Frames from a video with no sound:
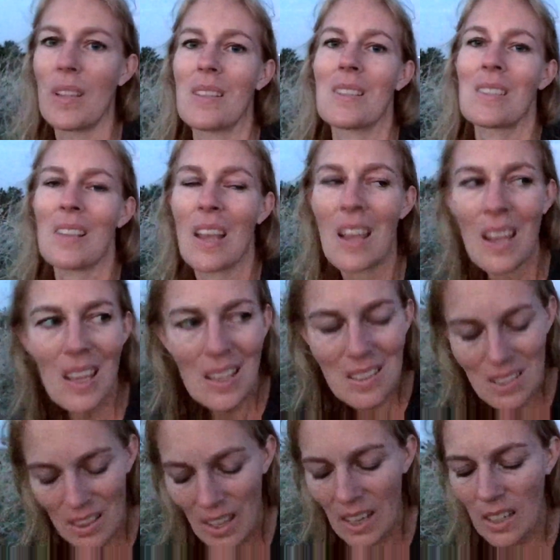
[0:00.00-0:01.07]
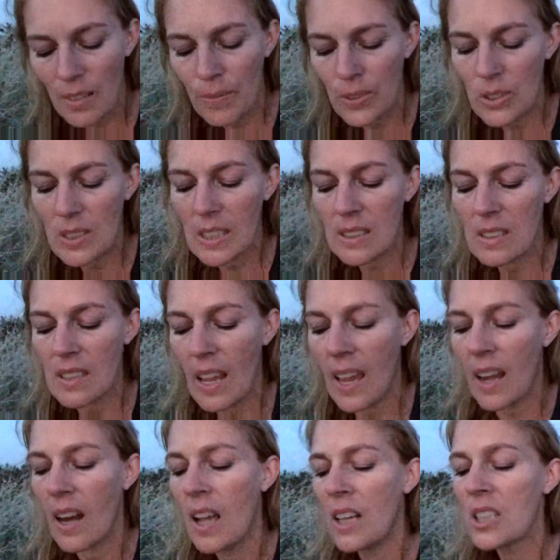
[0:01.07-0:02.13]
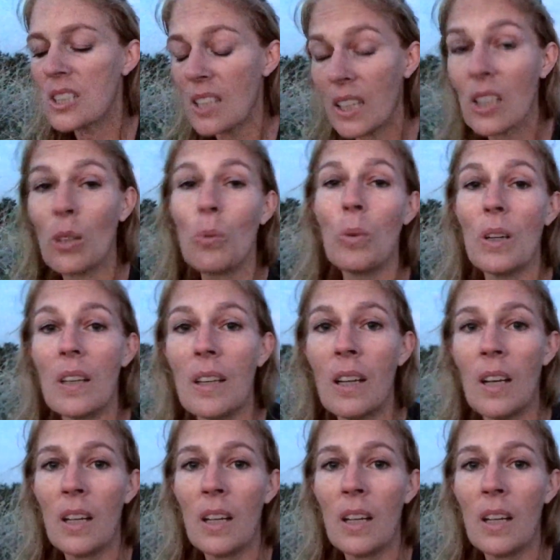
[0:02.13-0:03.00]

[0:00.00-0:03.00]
Sink into that confusing state, just like you would,